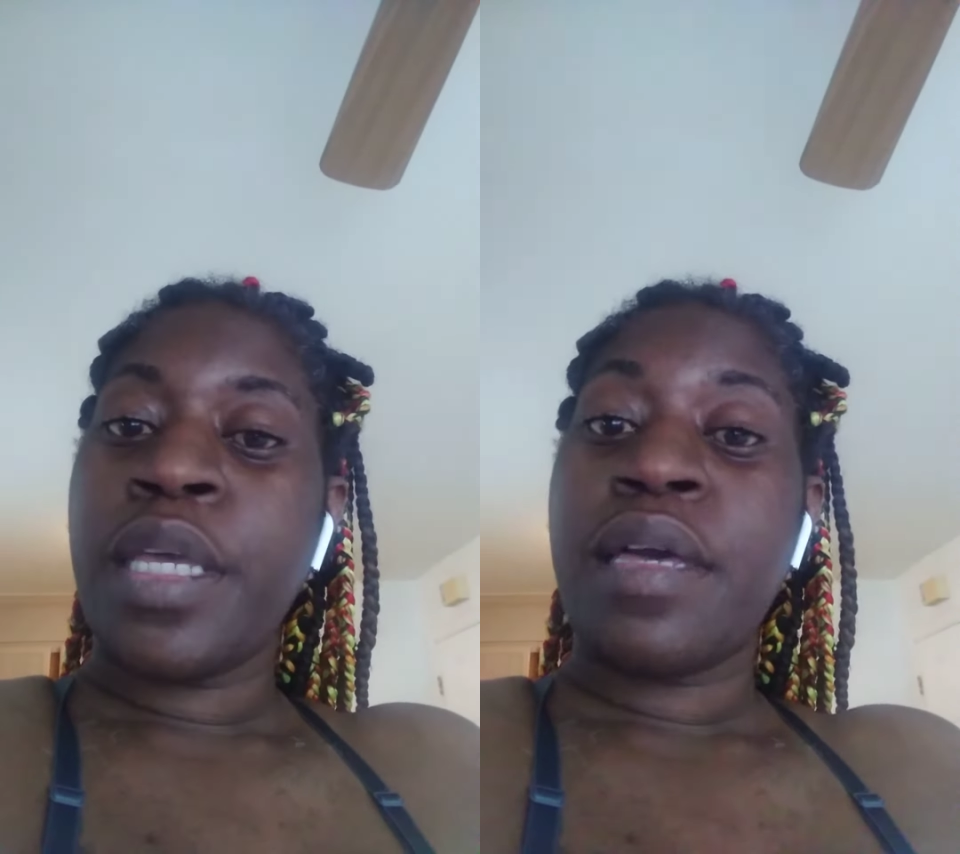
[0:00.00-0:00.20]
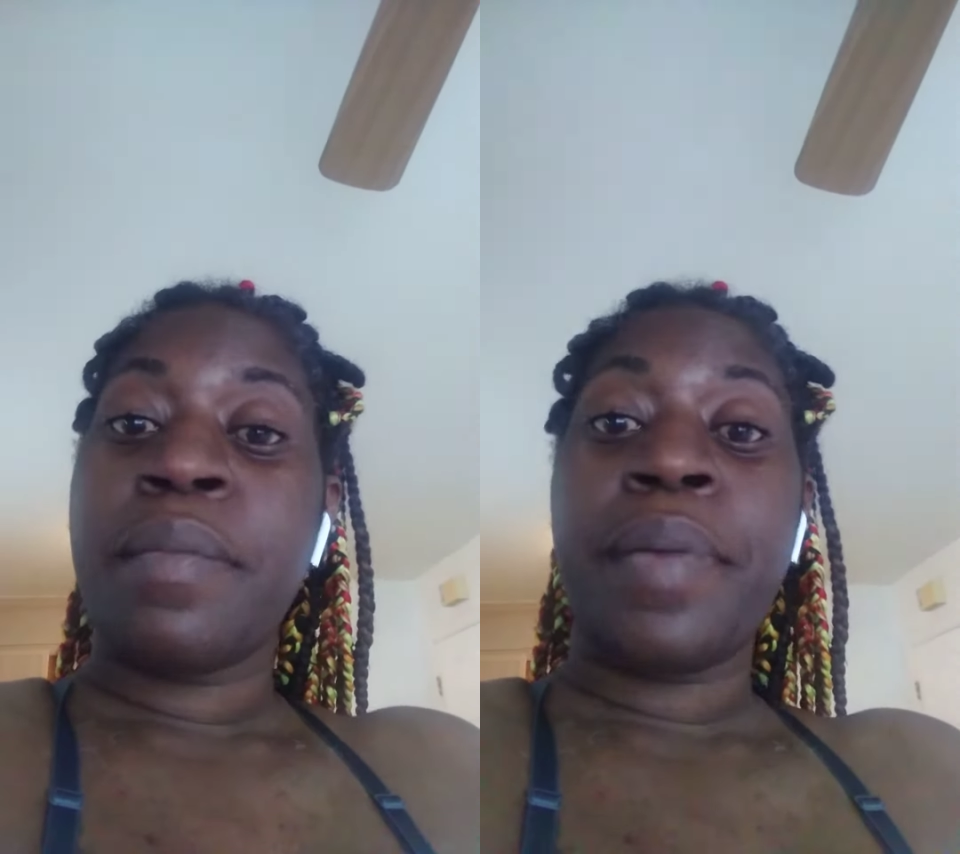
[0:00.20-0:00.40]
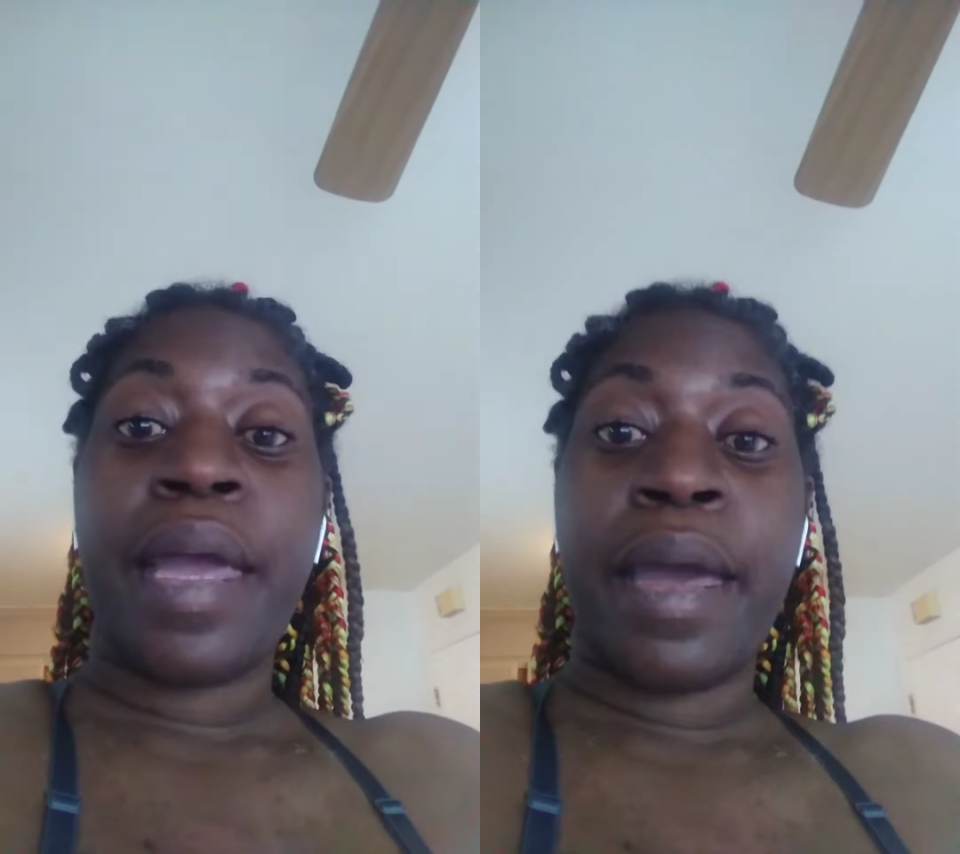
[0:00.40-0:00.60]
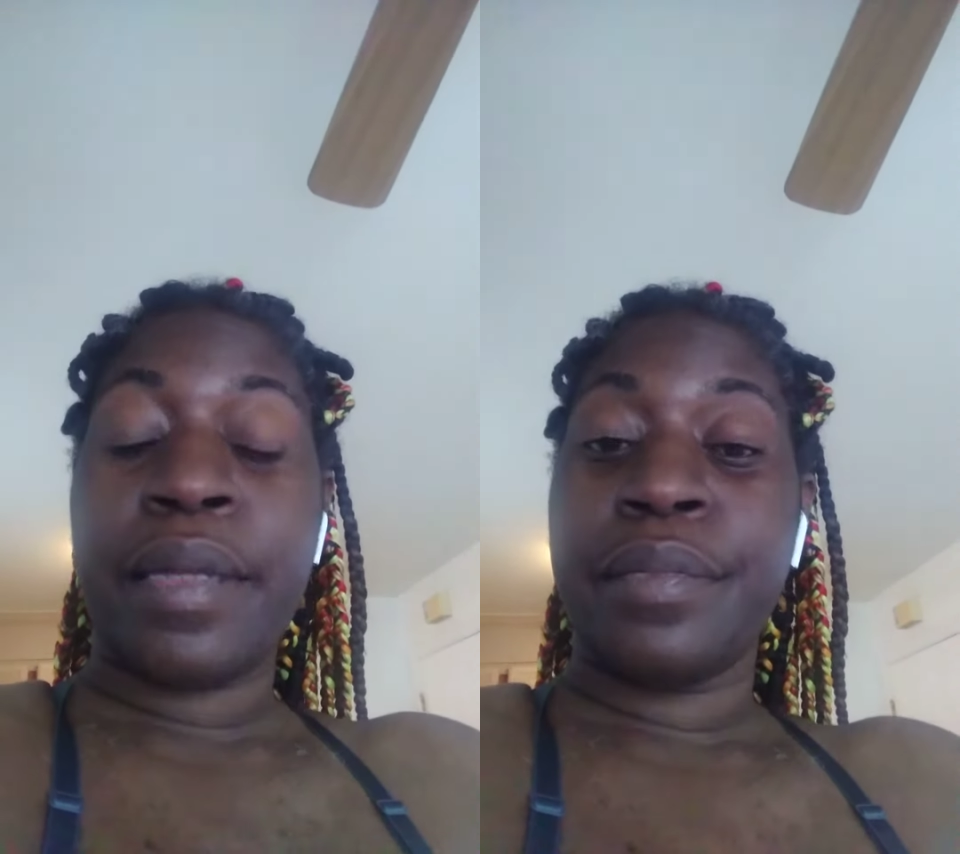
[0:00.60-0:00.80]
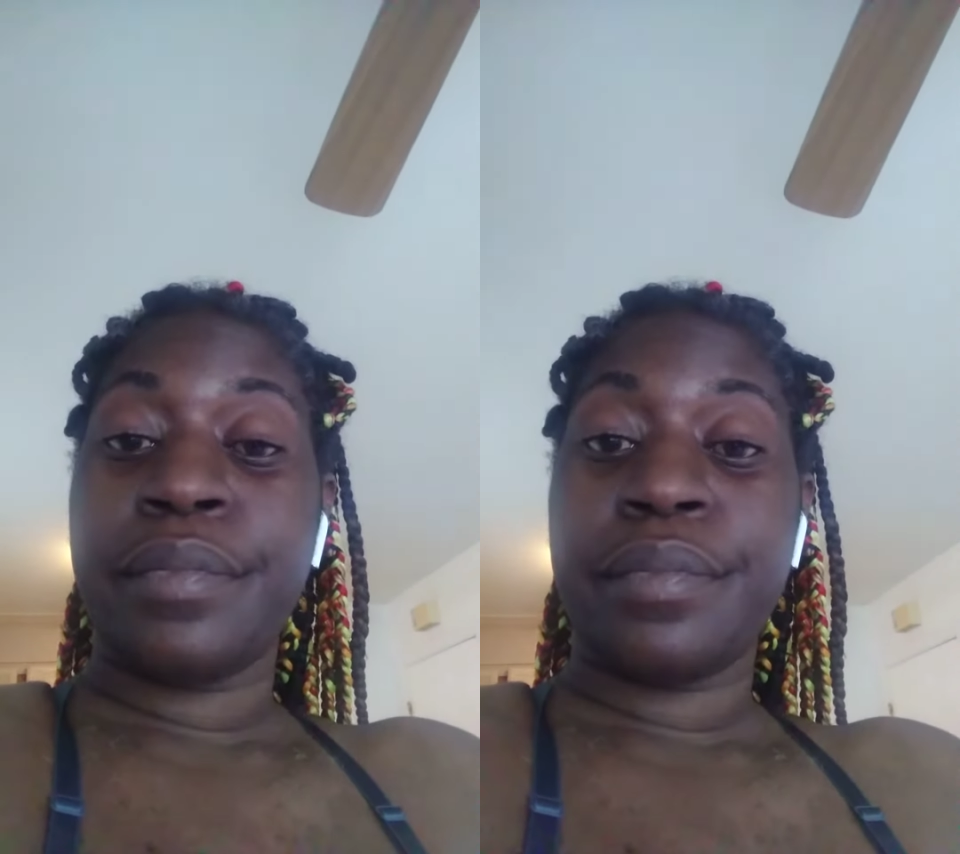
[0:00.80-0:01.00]
and
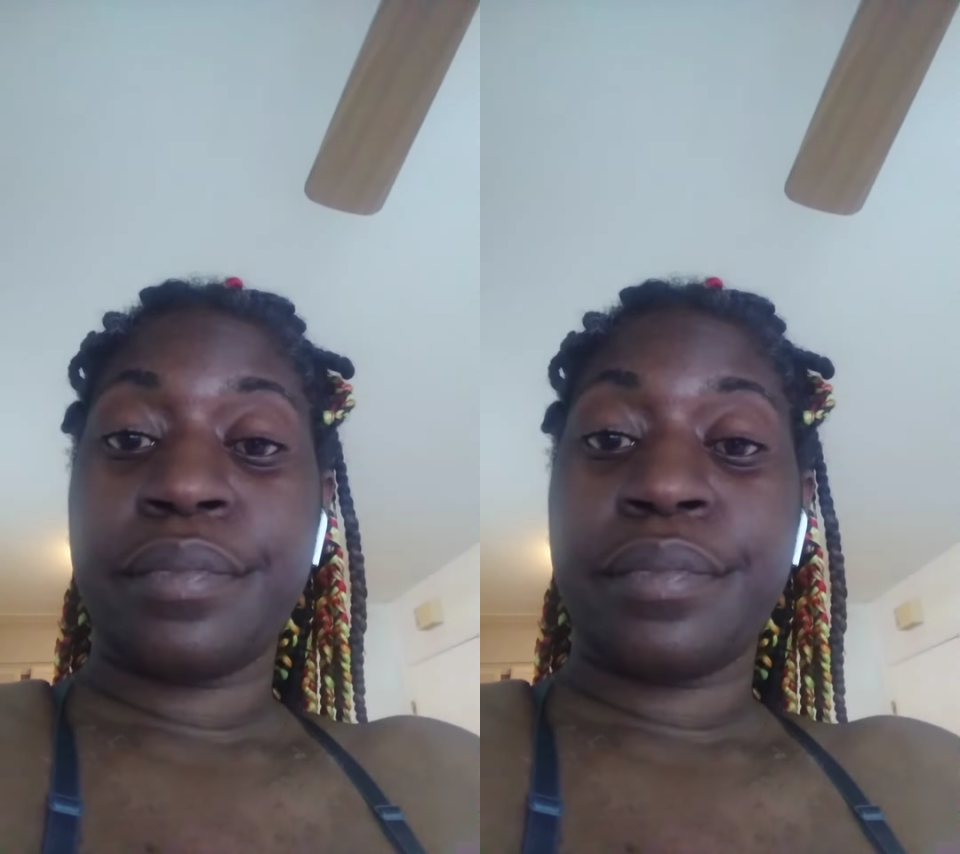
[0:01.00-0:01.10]
patent.